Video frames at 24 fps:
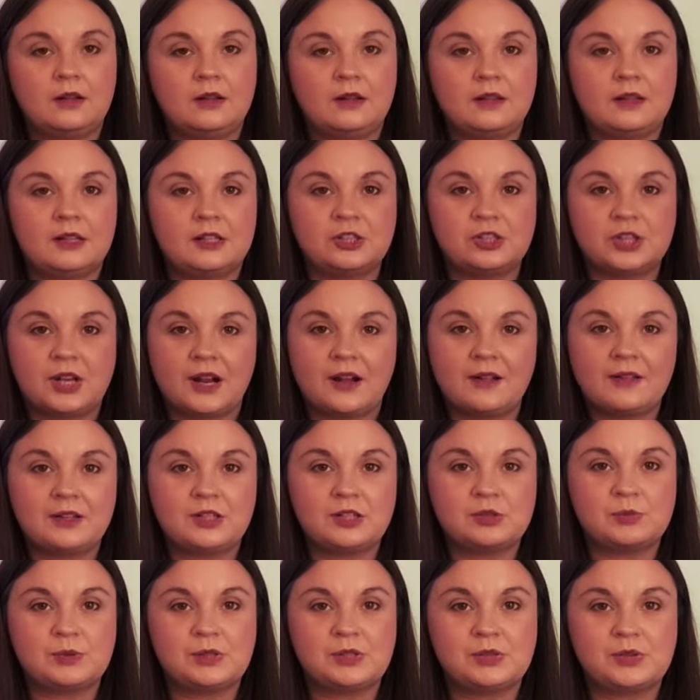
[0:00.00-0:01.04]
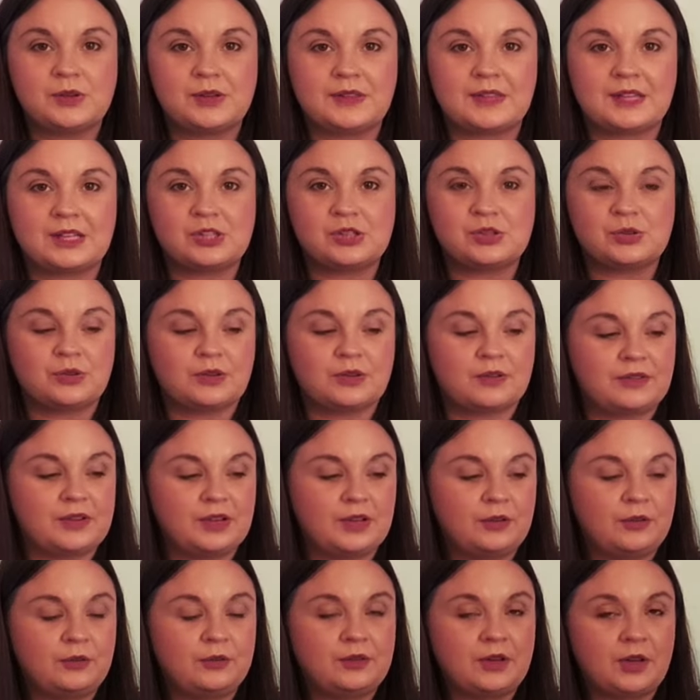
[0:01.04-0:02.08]
The challenge between the two of
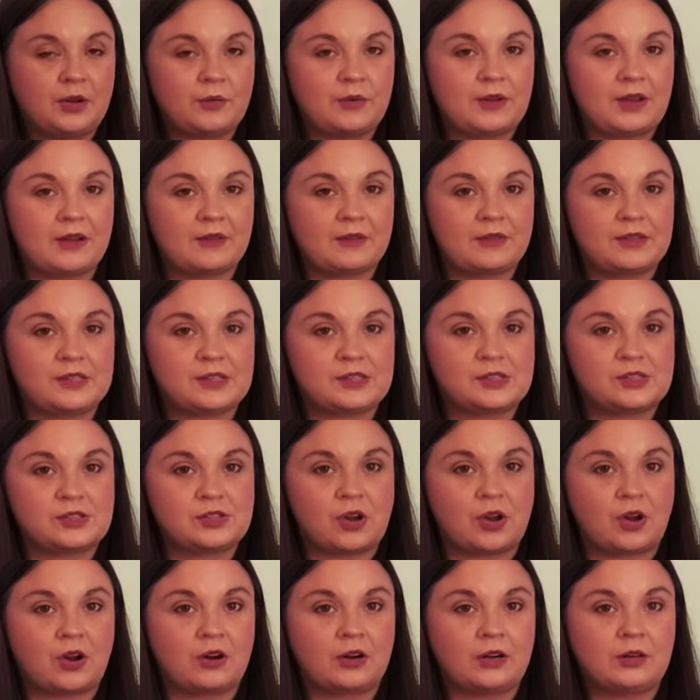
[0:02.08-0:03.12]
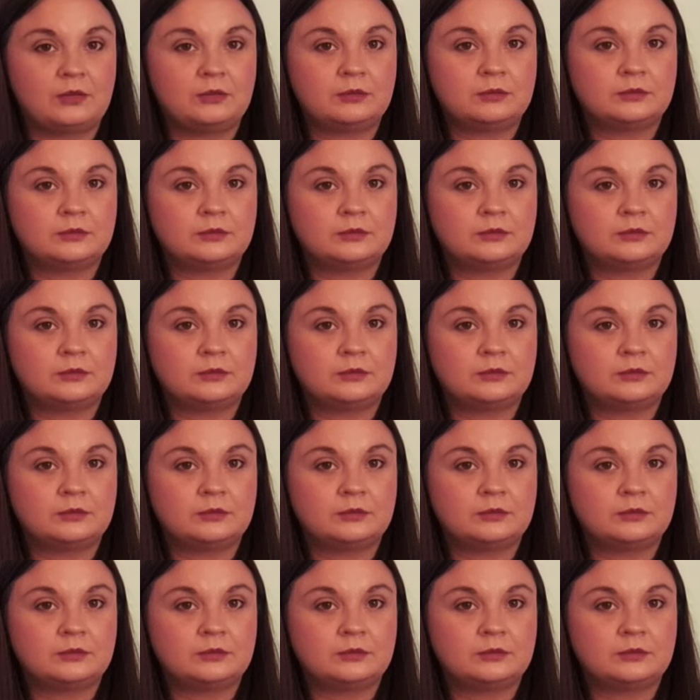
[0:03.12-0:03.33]
you. We have the Star.